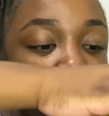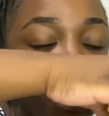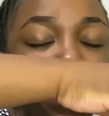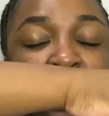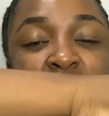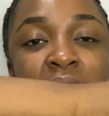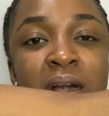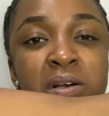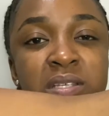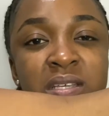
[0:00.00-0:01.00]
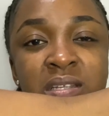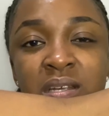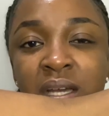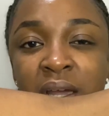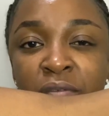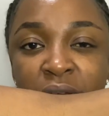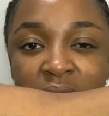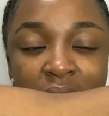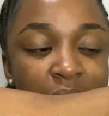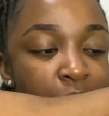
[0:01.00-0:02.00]
But it's not like I was eating
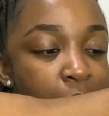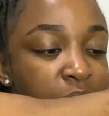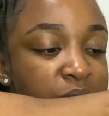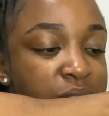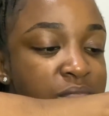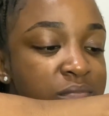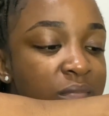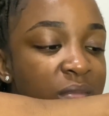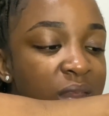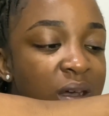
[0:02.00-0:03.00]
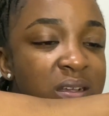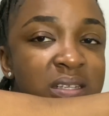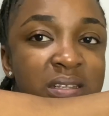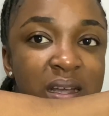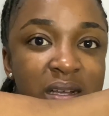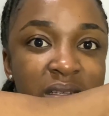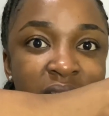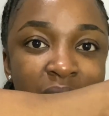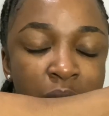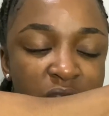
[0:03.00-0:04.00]
everything. I was just taking
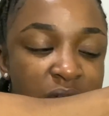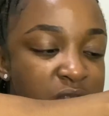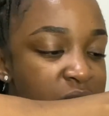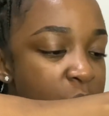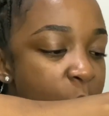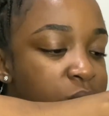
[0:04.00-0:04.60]
some of it, you know.